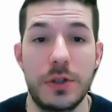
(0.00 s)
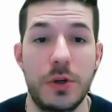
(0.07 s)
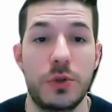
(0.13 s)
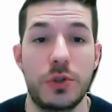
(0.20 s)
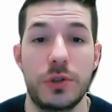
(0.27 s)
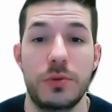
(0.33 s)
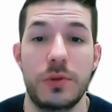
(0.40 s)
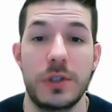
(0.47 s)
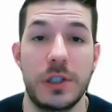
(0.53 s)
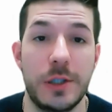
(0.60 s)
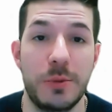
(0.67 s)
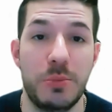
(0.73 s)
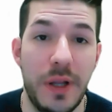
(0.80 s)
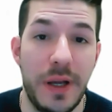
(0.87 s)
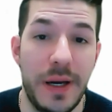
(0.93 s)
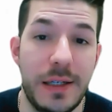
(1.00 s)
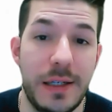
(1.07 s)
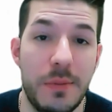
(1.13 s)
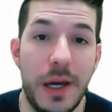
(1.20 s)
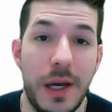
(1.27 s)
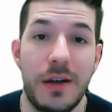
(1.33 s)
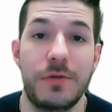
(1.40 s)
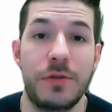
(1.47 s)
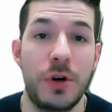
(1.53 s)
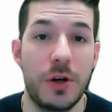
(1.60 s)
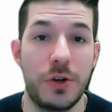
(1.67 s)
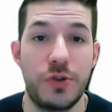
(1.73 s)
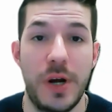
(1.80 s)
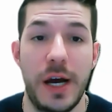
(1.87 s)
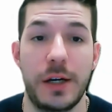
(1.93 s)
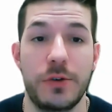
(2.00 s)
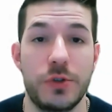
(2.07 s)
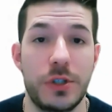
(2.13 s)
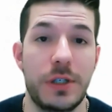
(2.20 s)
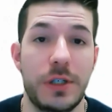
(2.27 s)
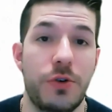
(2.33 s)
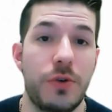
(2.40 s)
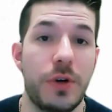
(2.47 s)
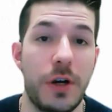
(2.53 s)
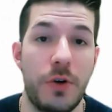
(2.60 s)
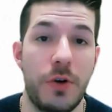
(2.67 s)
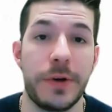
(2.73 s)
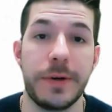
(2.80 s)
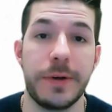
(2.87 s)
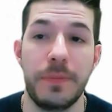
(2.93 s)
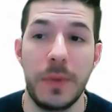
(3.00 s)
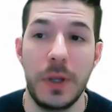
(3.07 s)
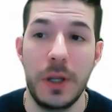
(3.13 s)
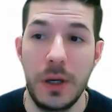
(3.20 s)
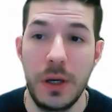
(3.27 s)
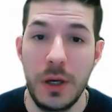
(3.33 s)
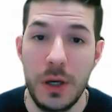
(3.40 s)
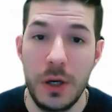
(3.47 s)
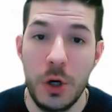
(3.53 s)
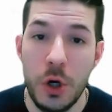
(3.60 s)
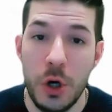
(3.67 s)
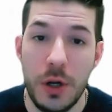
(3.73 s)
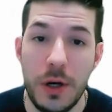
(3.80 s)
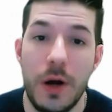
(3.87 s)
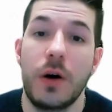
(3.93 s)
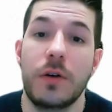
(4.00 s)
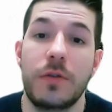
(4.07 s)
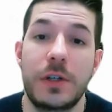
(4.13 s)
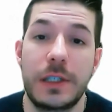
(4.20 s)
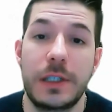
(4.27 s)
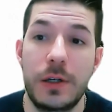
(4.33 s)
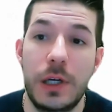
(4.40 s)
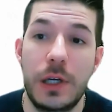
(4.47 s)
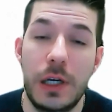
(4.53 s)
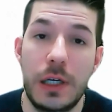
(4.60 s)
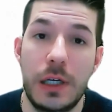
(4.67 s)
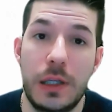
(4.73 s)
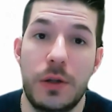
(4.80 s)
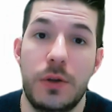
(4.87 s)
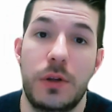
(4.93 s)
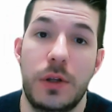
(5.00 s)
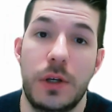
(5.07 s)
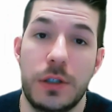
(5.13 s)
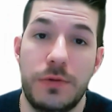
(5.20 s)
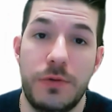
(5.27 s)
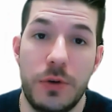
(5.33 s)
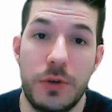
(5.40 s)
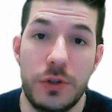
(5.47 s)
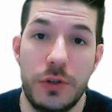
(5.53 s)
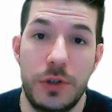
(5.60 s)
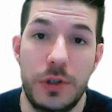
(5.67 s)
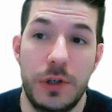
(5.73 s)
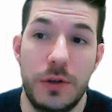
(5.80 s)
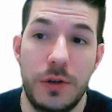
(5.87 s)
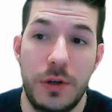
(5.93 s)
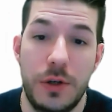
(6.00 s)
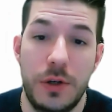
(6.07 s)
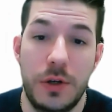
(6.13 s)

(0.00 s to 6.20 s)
is also the supply and demand of contractors in your area. Now, obviously, as far as the